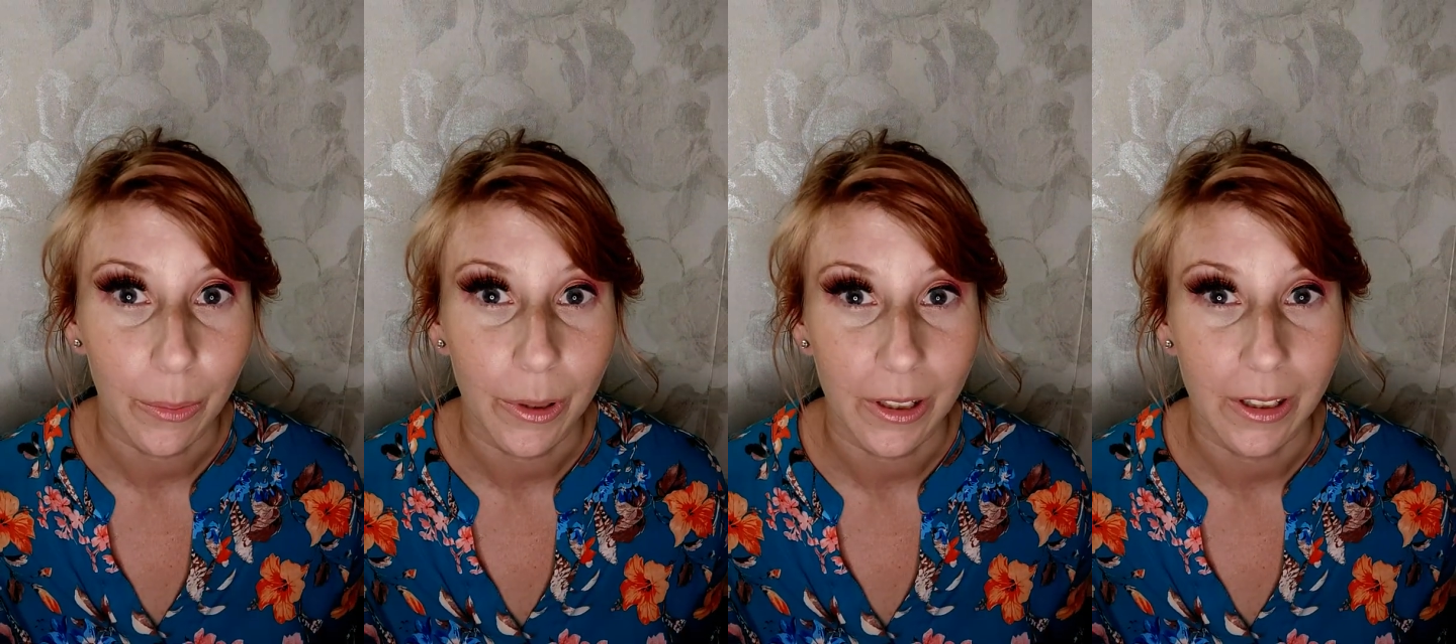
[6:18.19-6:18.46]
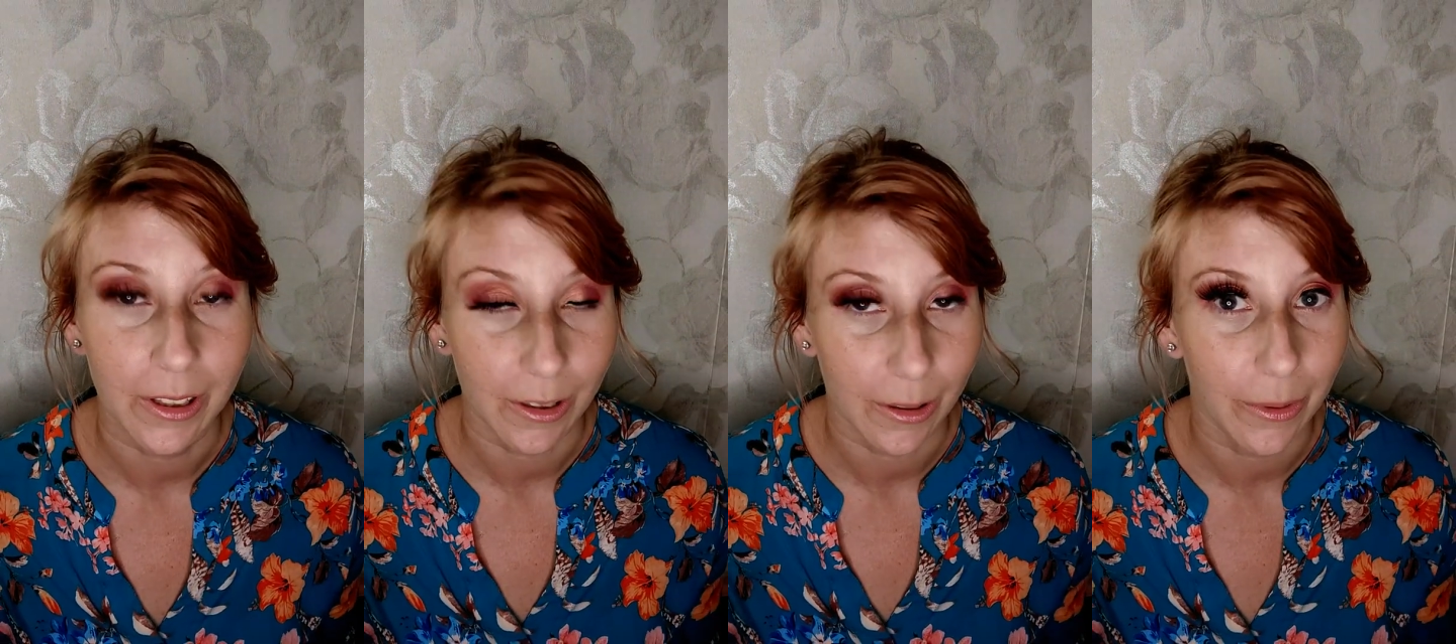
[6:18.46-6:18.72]
put a
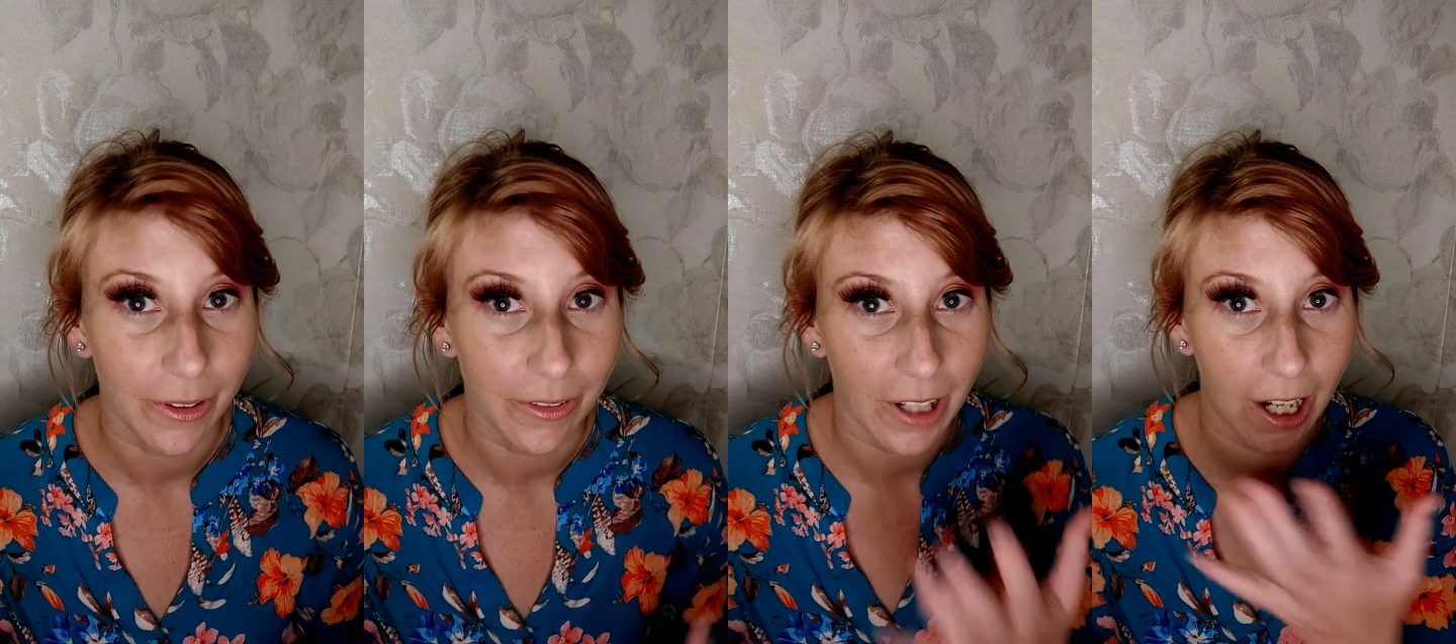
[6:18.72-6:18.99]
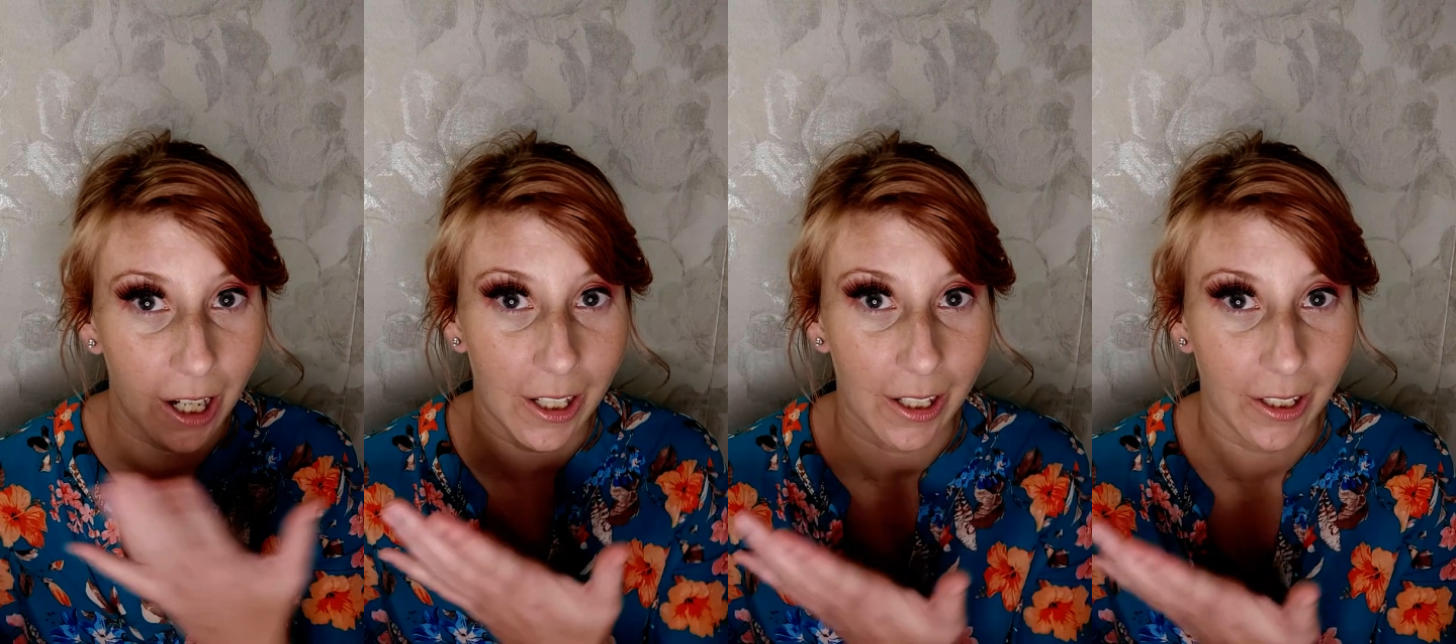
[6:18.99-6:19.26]
little bit of
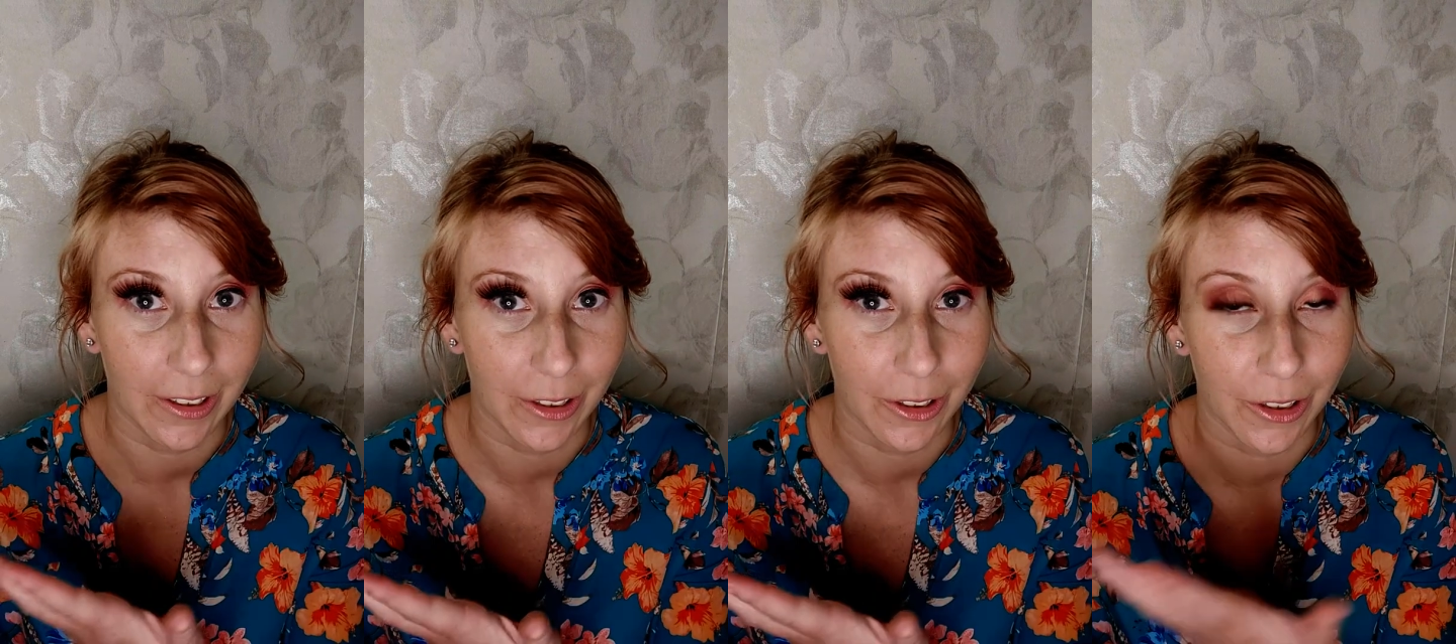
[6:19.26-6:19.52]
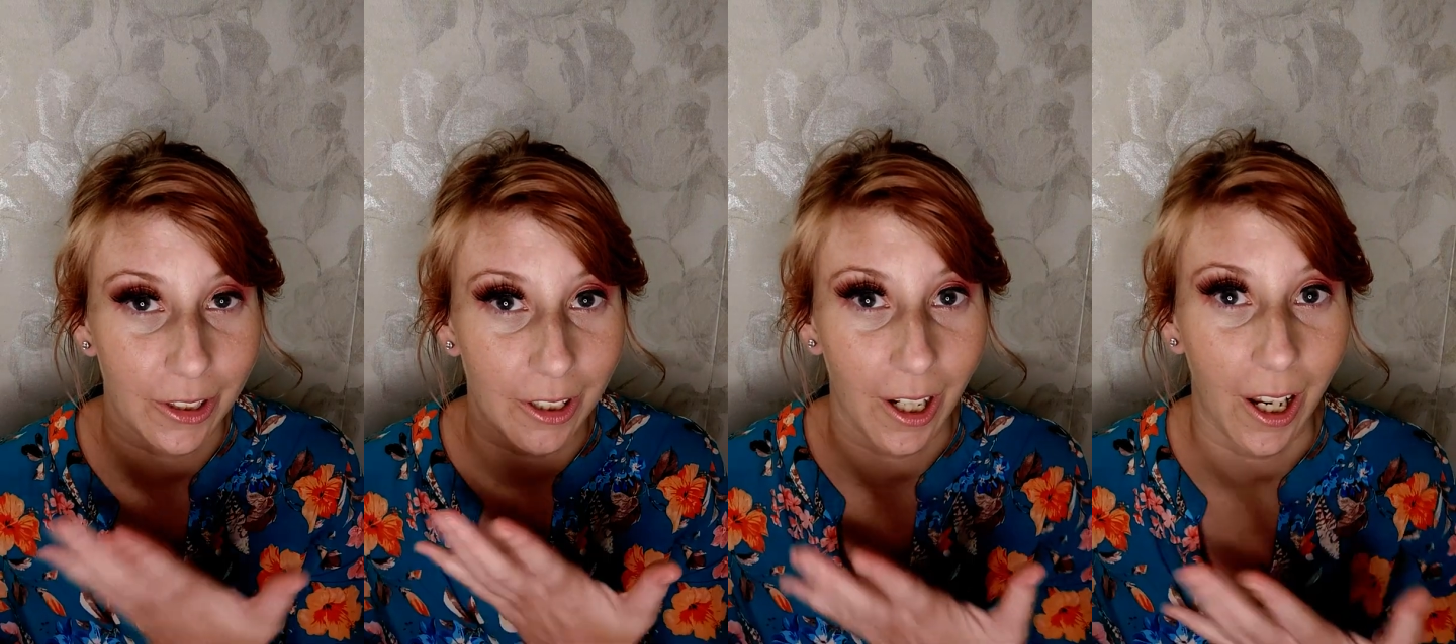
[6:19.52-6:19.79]
eyeliner
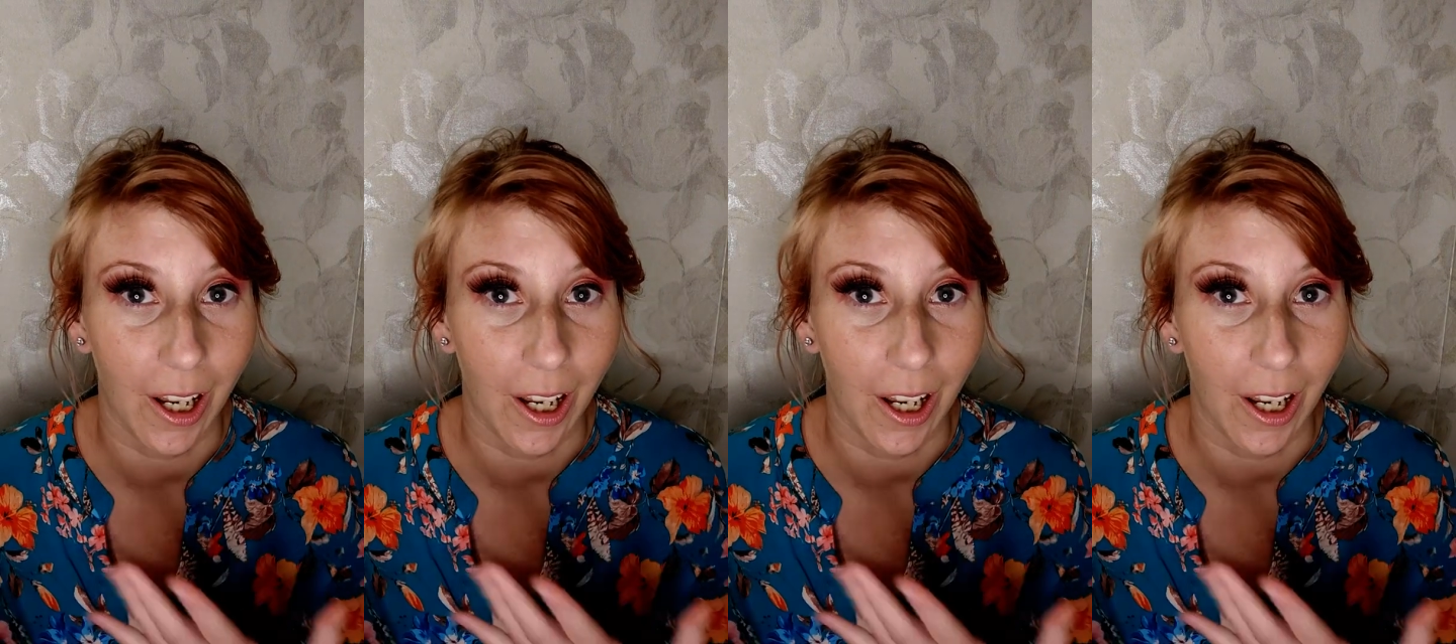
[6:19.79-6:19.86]
on